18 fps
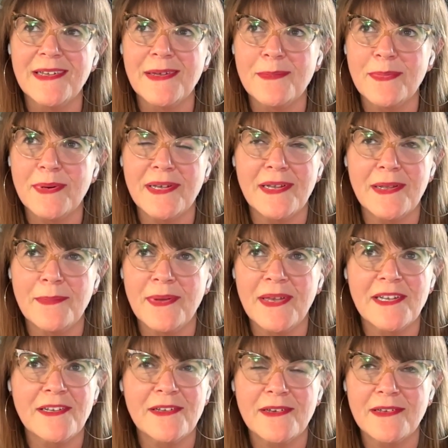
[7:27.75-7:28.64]
But
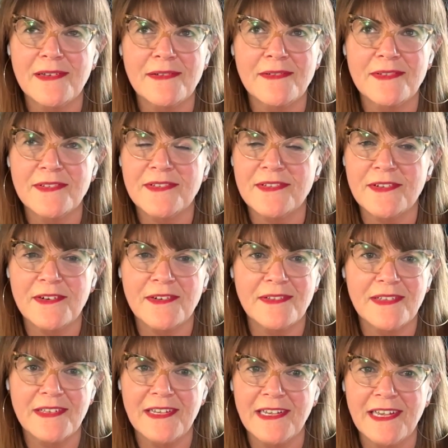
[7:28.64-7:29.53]
Amanda
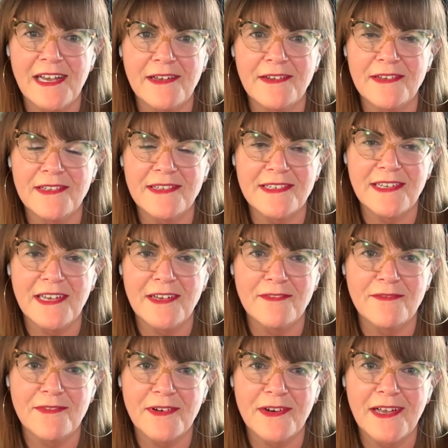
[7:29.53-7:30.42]
certainly is
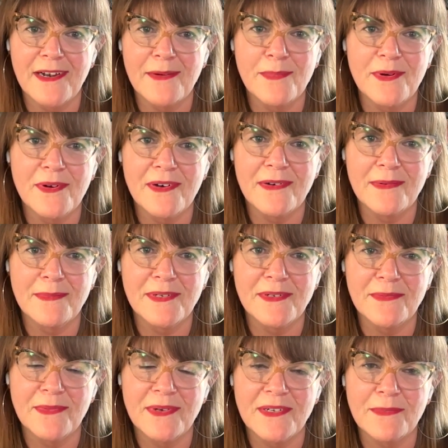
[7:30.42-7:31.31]
unforgettable. I
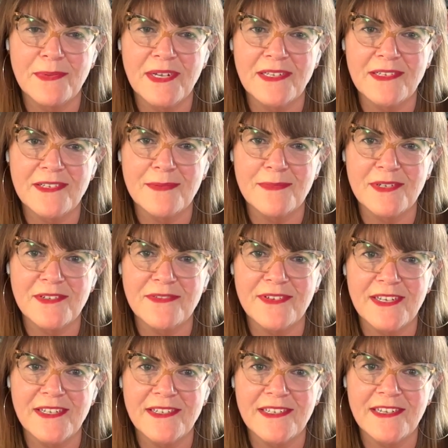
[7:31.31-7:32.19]
mean, we had so much
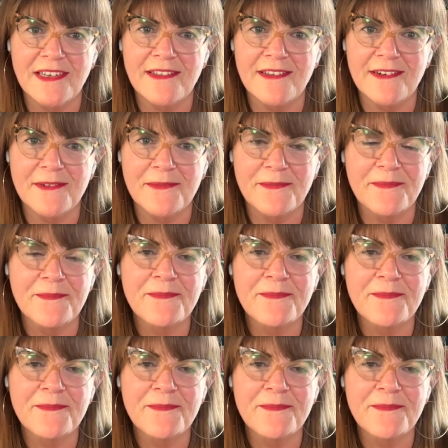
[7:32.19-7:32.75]
fun together.